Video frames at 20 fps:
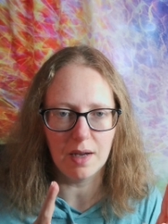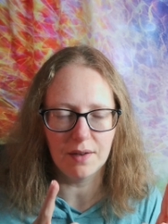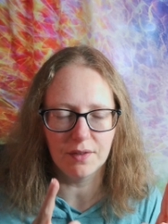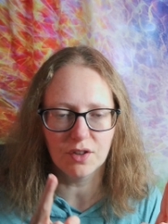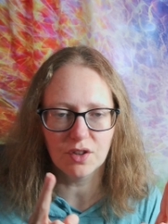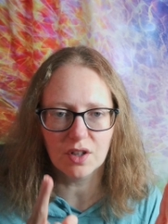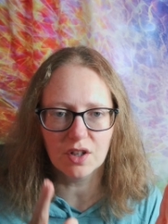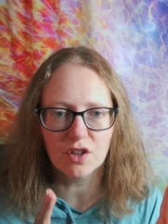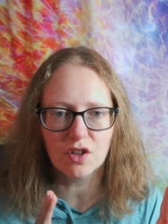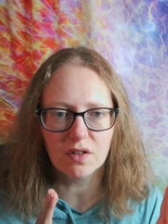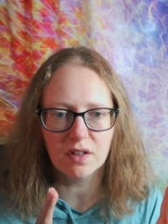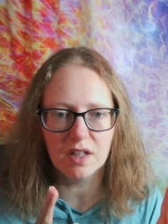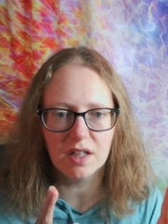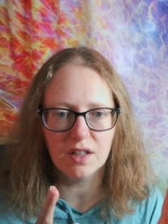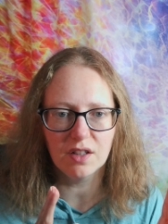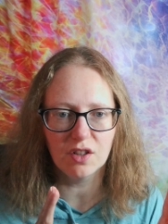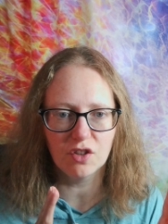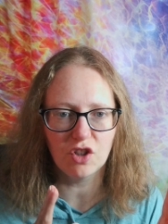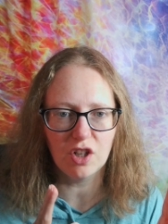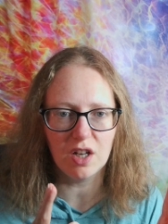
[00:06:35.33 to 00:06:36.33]
have surgery
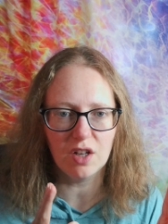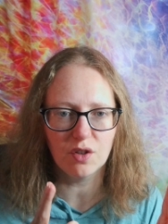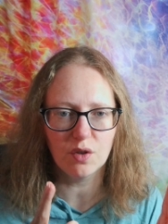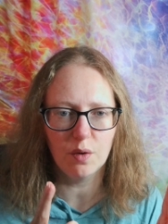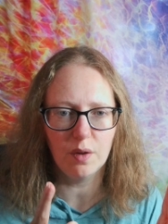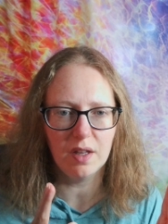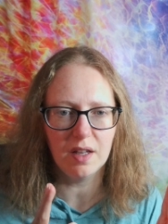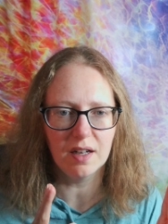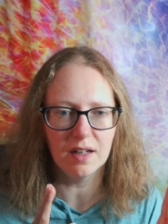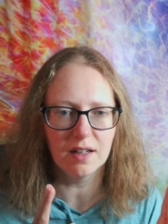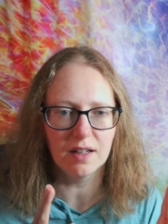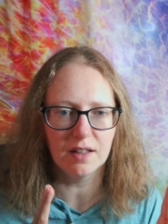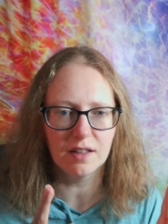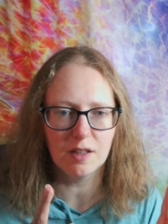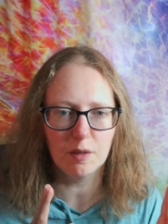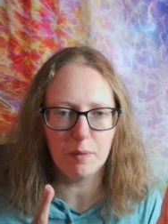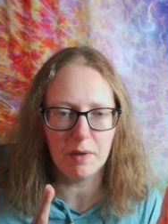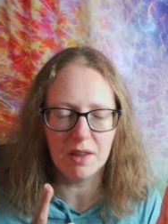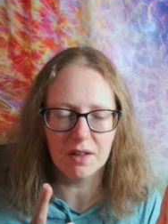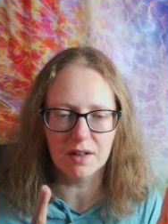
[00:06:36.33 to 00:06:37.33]
to change who they are
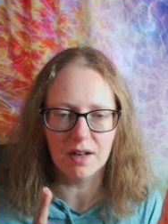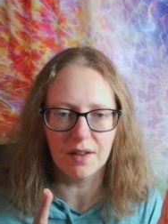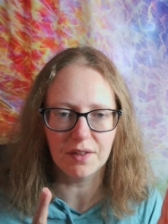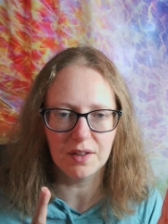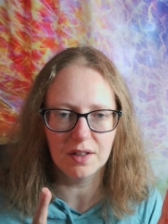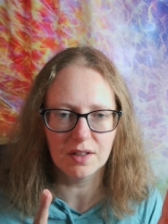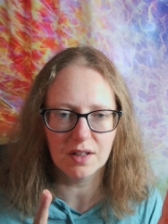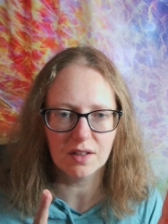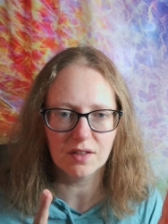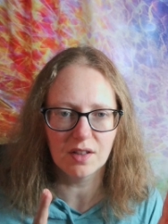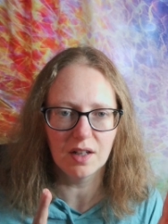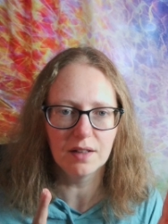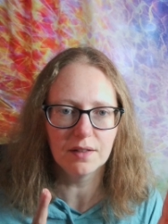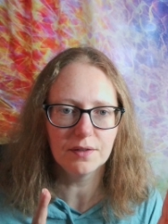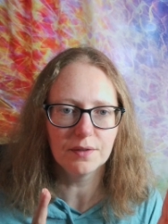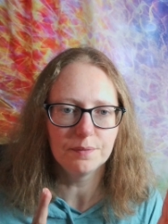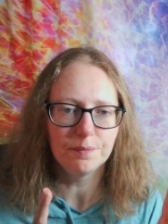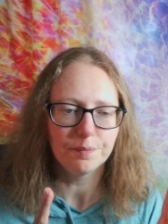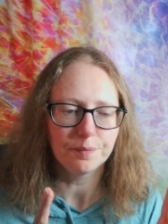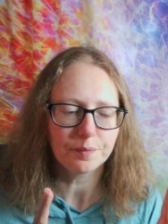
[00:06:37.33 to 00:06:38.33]
to be their authentic self.